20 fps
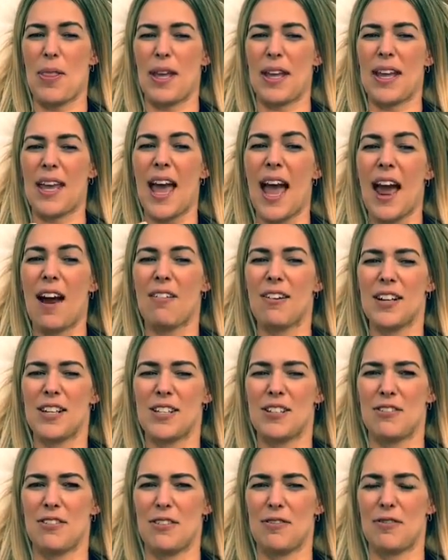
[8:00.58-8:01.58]
the
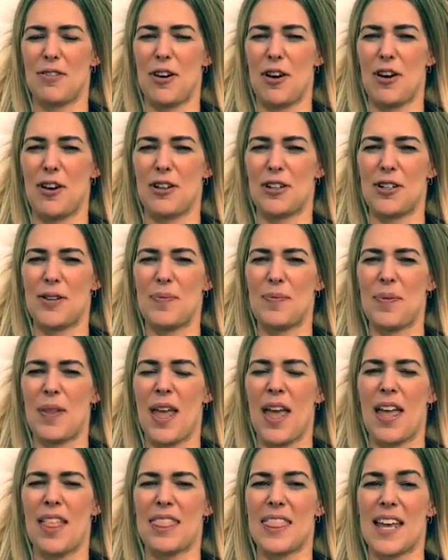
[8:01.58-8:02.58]
character of God,
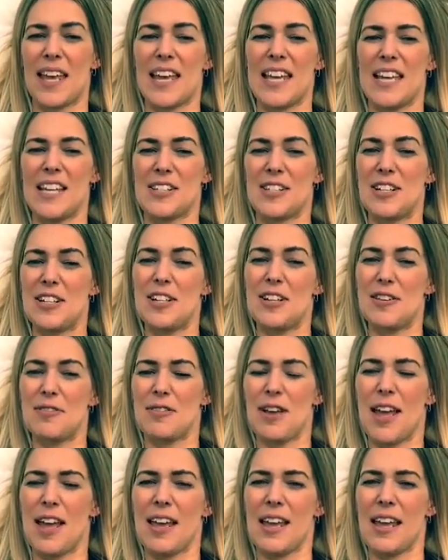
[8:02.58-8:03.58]
that he is
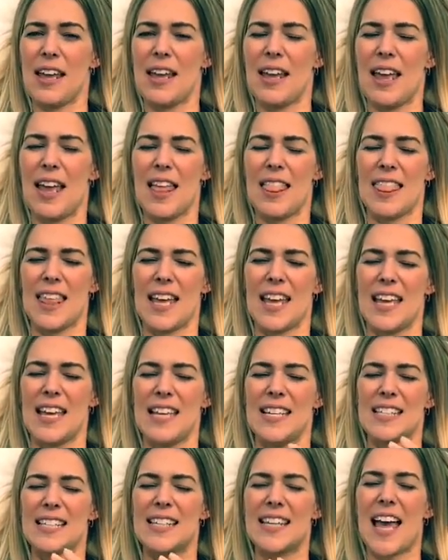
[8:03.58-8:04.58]
loving, that he
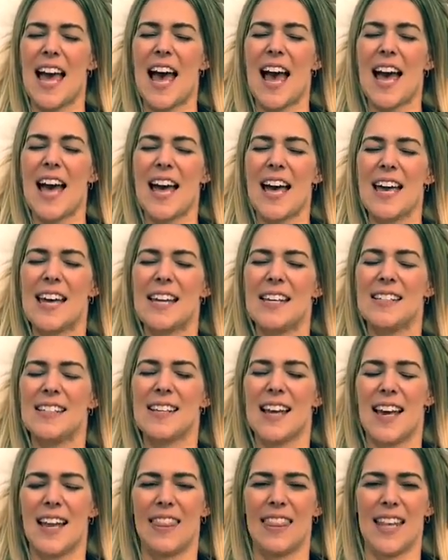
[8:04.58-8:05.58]
is kind,
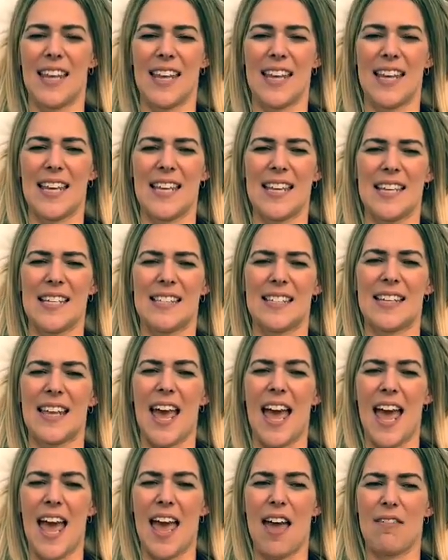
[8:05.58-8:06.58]
and that he is
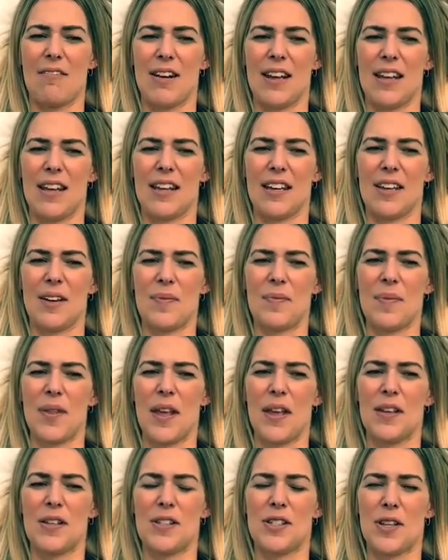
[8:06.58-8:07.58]
caring.
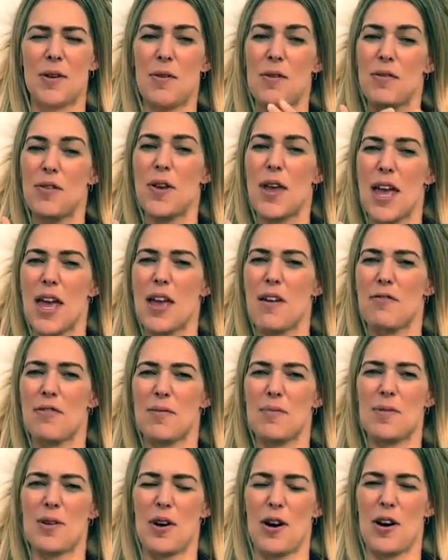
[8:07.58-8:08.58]
So if you hear
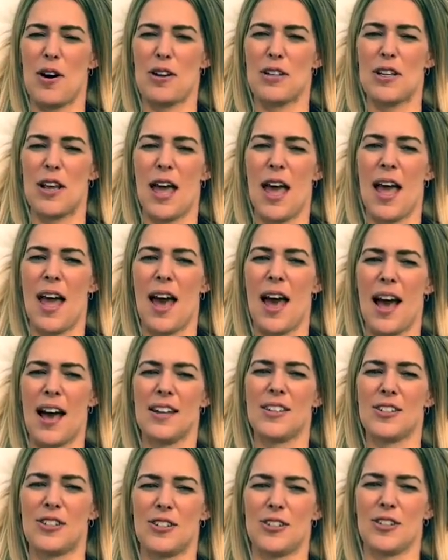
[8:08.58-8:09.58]
from God,
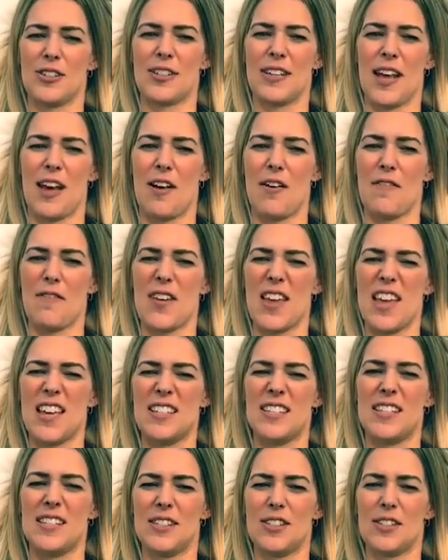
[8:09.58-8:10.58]
ask yourself,
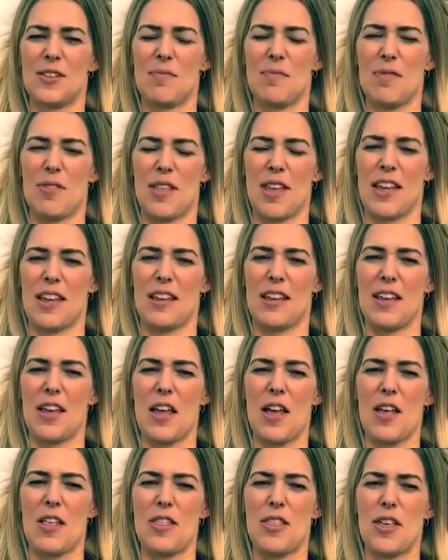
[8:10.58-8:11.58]
is this something
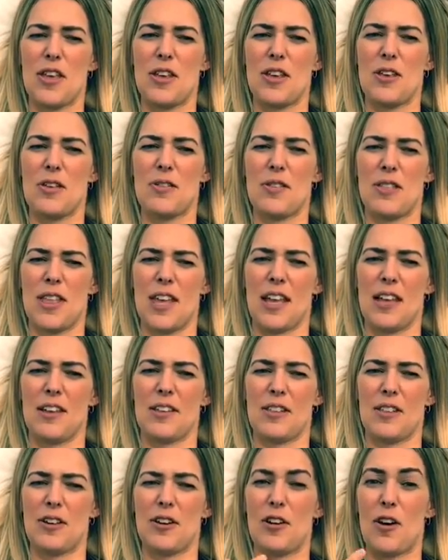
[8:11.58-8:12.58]
that you think
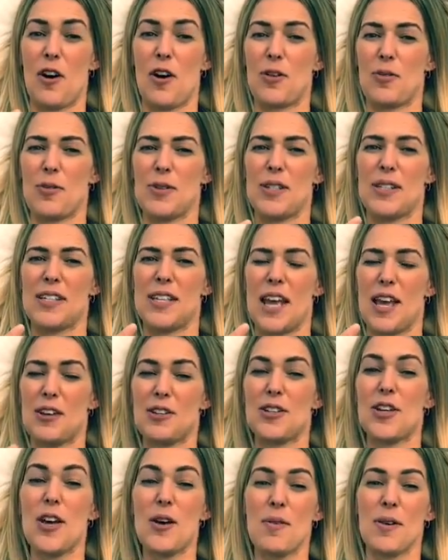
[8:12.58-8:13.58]
that God would say
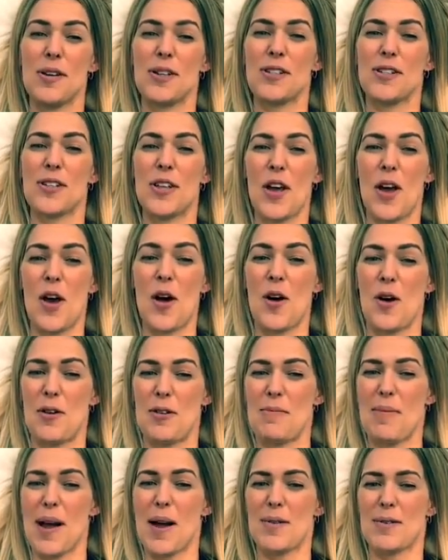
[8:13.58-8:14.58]
to us or
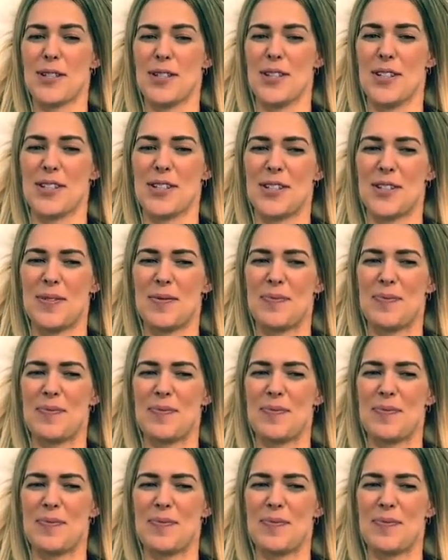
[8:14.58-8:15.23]
about us?